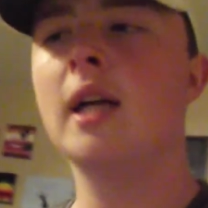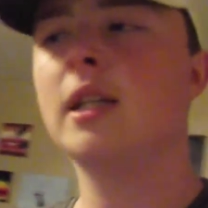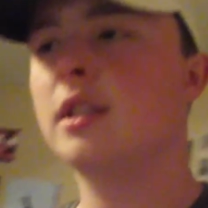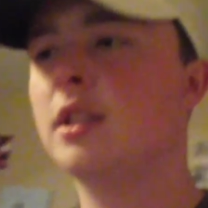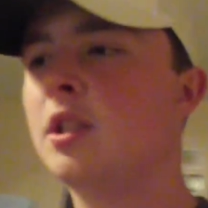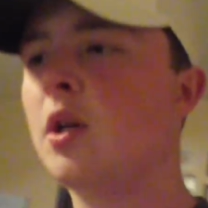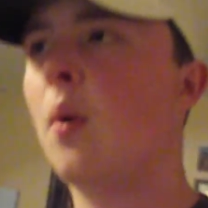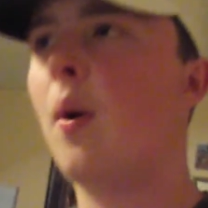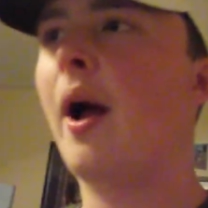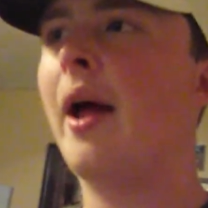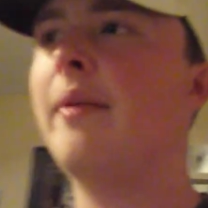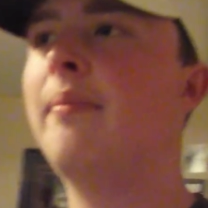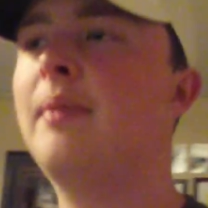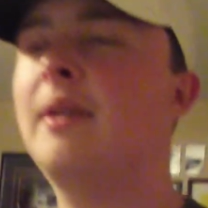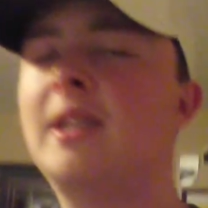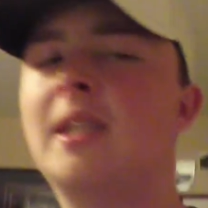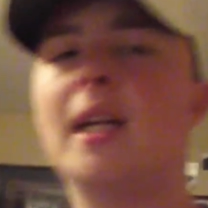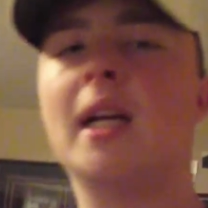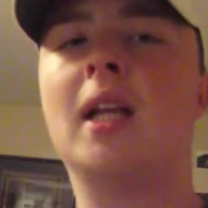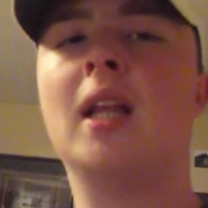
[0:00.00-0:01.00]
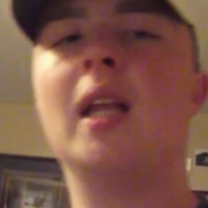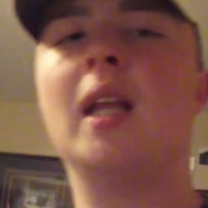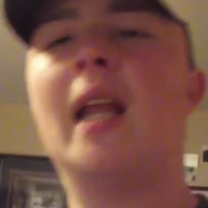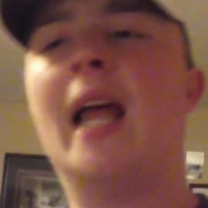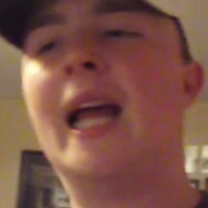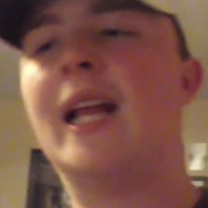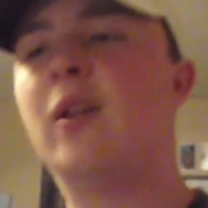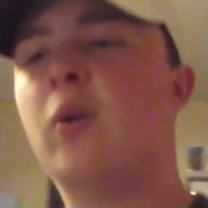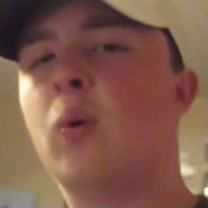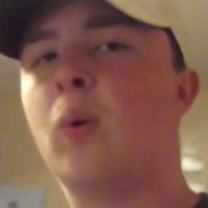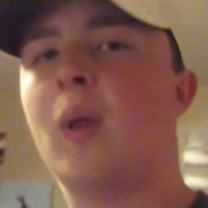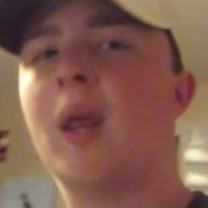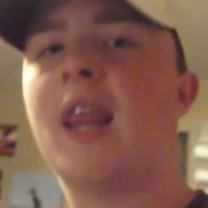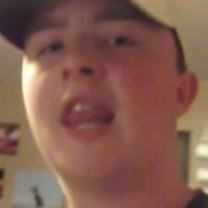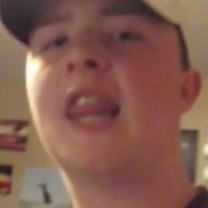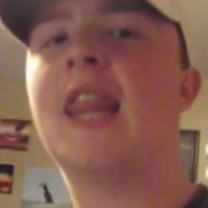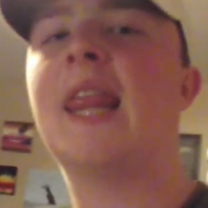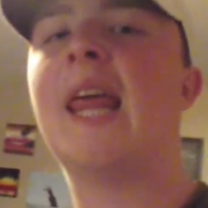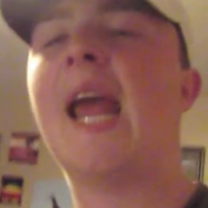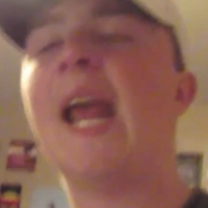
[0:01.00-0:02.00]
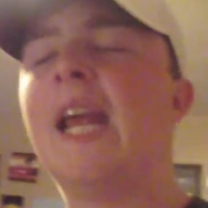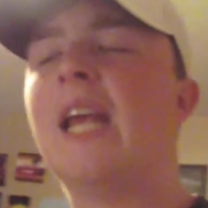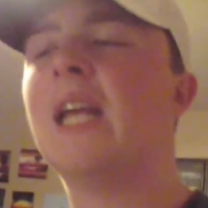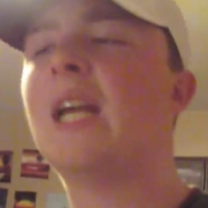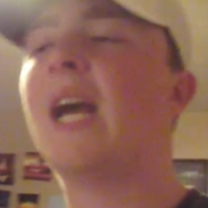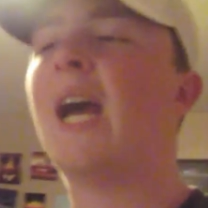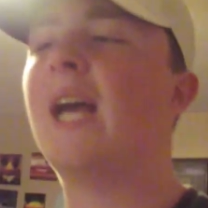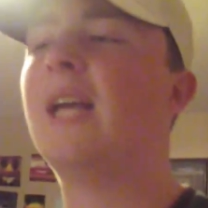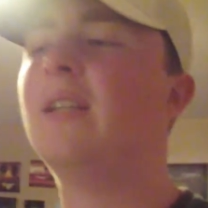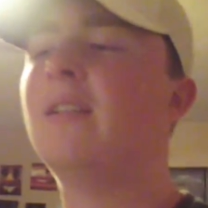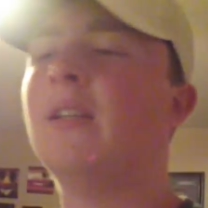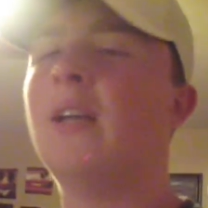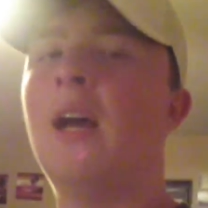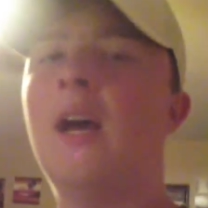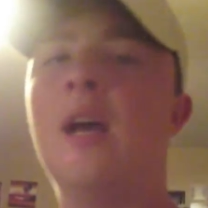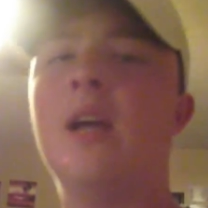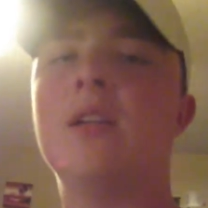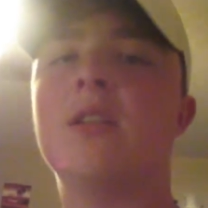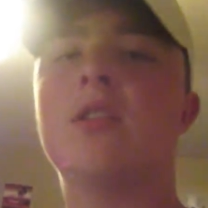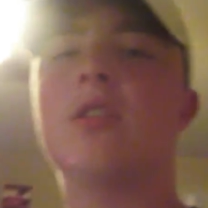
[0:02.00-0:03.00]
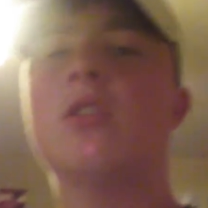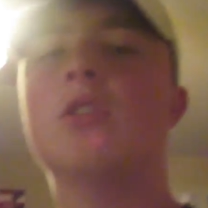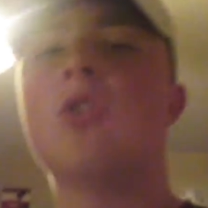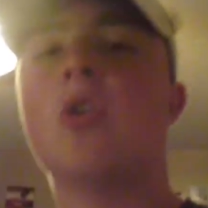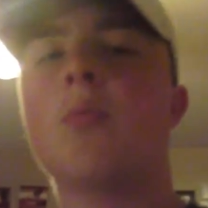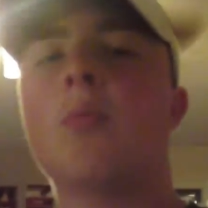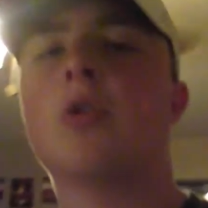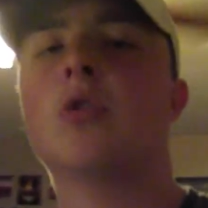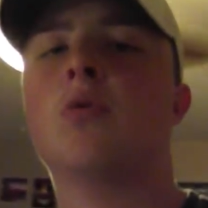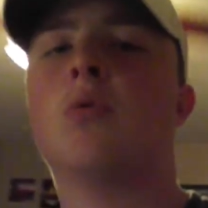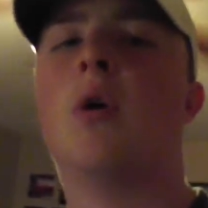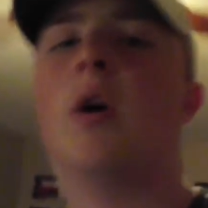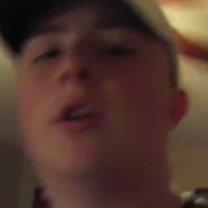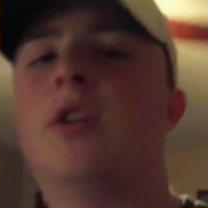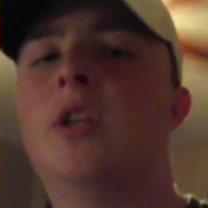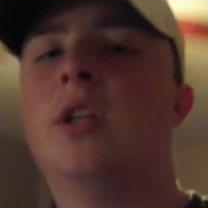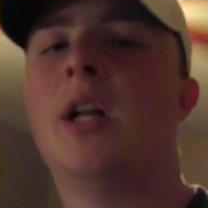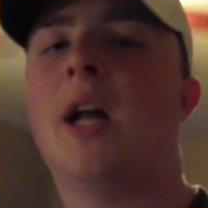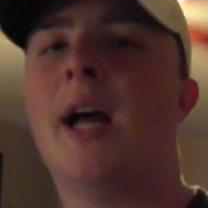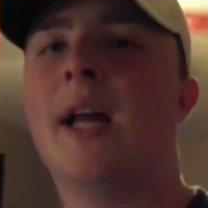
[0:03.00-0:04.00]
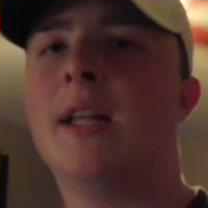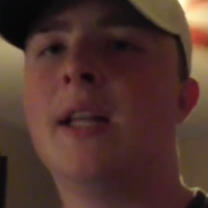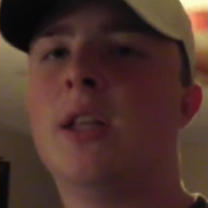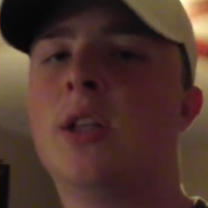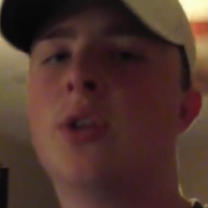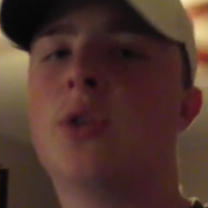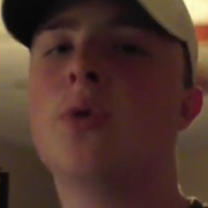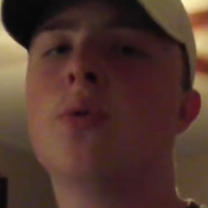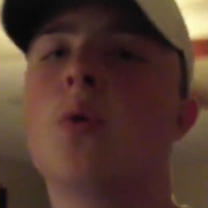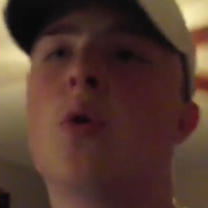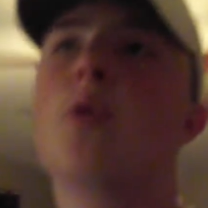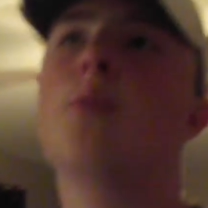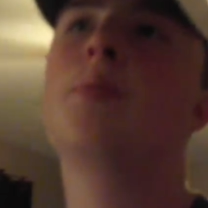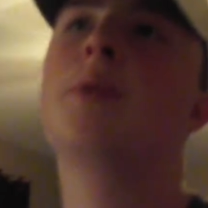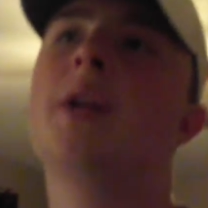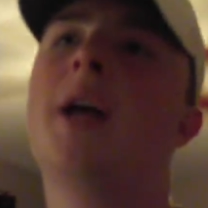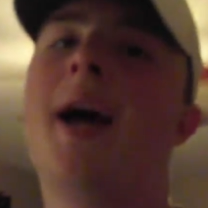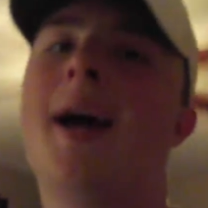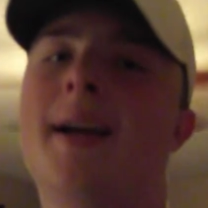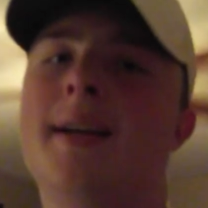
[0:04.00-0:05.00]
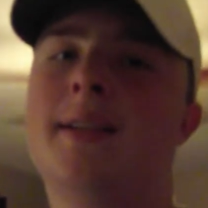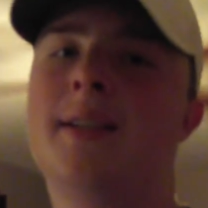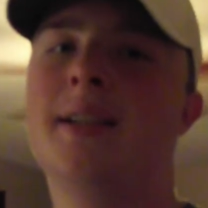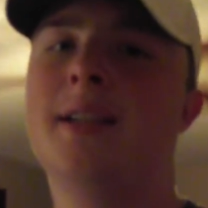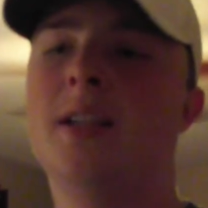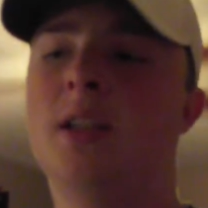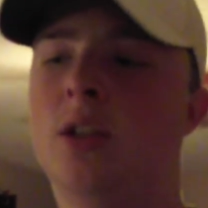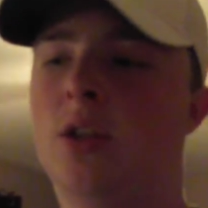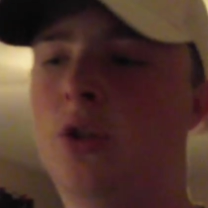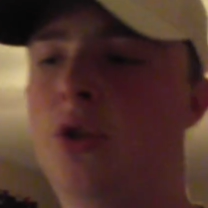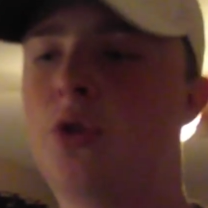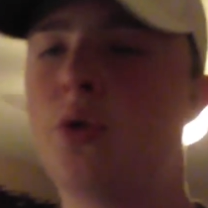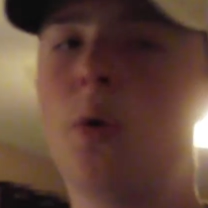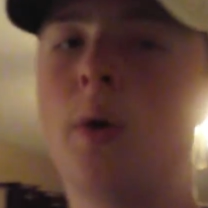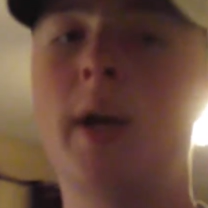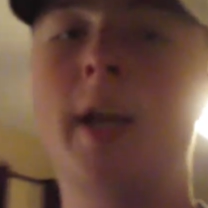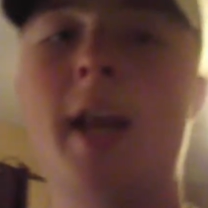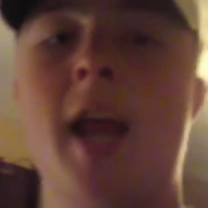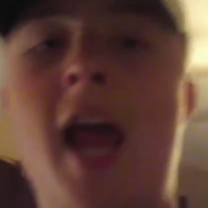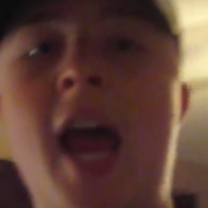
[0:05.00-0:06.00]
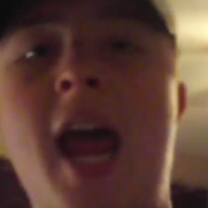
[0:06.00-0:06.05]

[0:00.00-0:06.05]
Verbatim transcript: So I'd basically like to thank you guys so much for watching. I do hope you guys enjoyed,